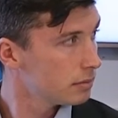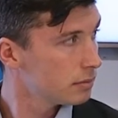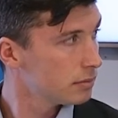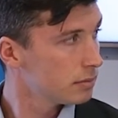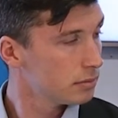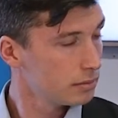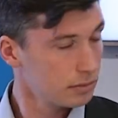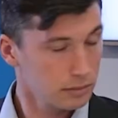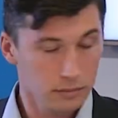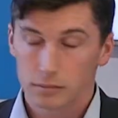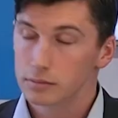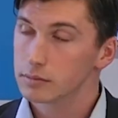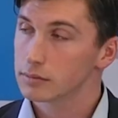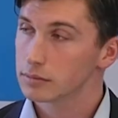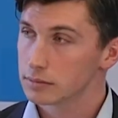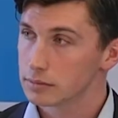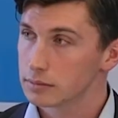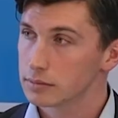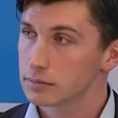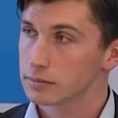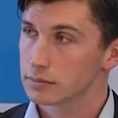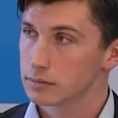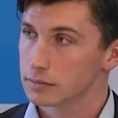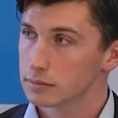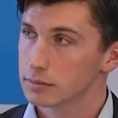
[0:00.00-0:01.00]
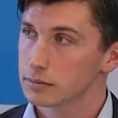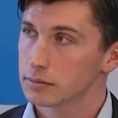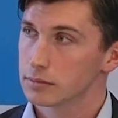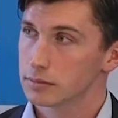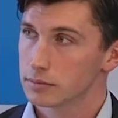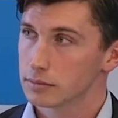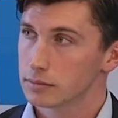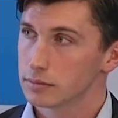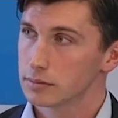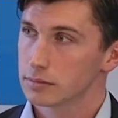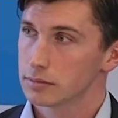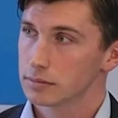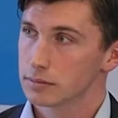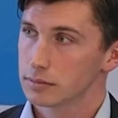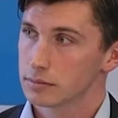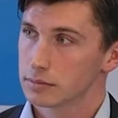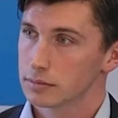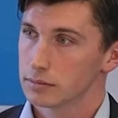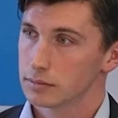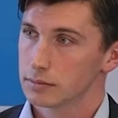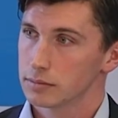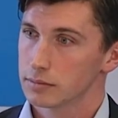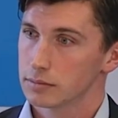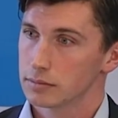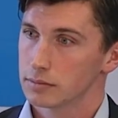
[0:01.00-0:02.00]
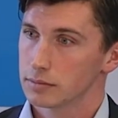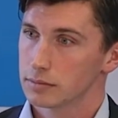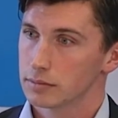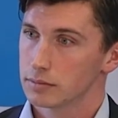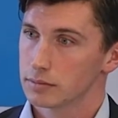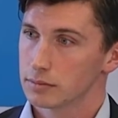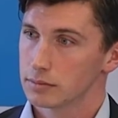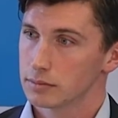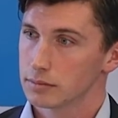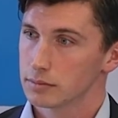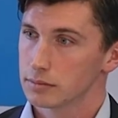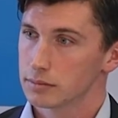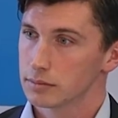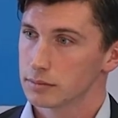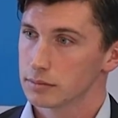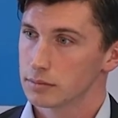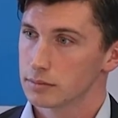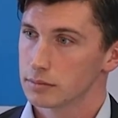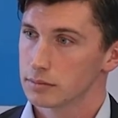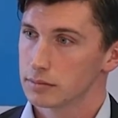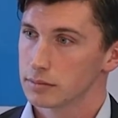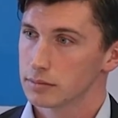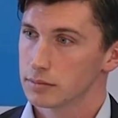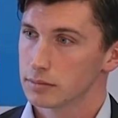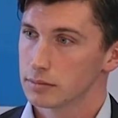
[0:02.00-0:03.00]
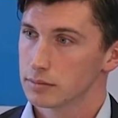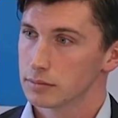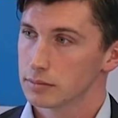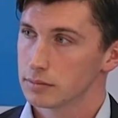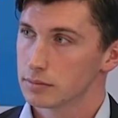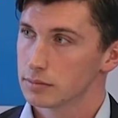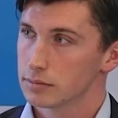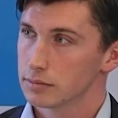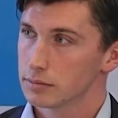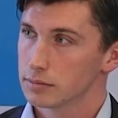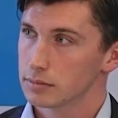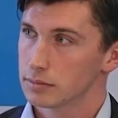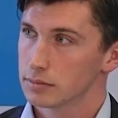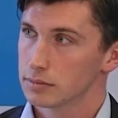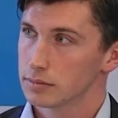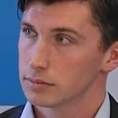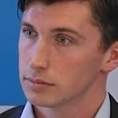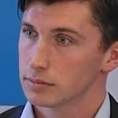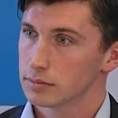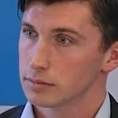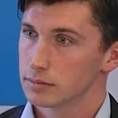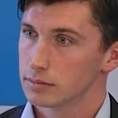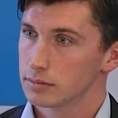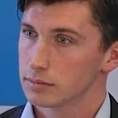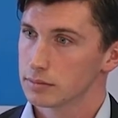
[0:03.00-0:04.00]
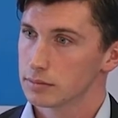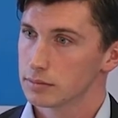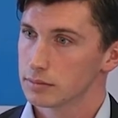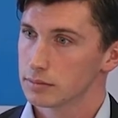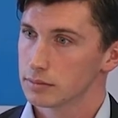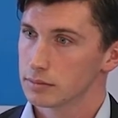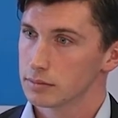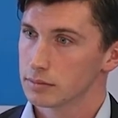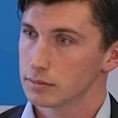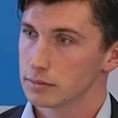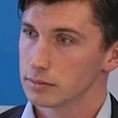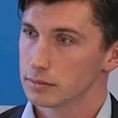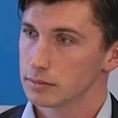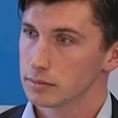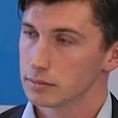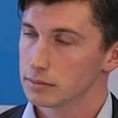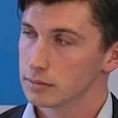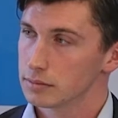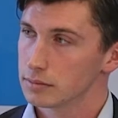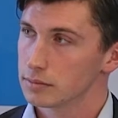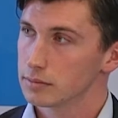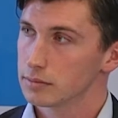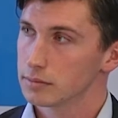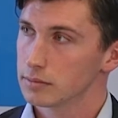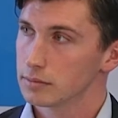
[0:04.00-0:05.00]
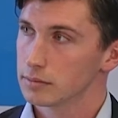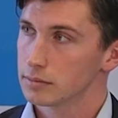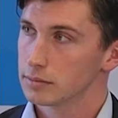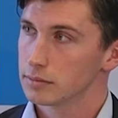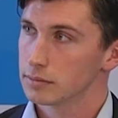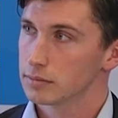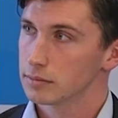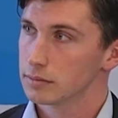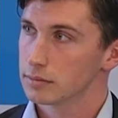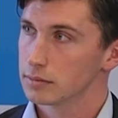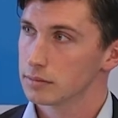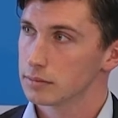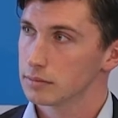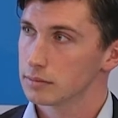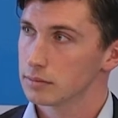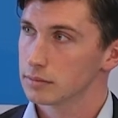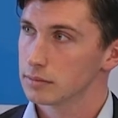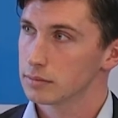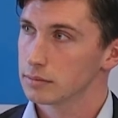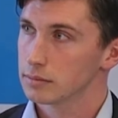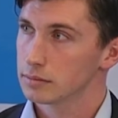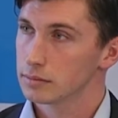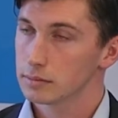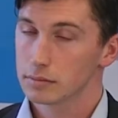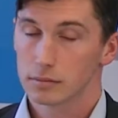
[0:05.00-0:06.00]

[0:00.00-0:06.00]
(not speaking)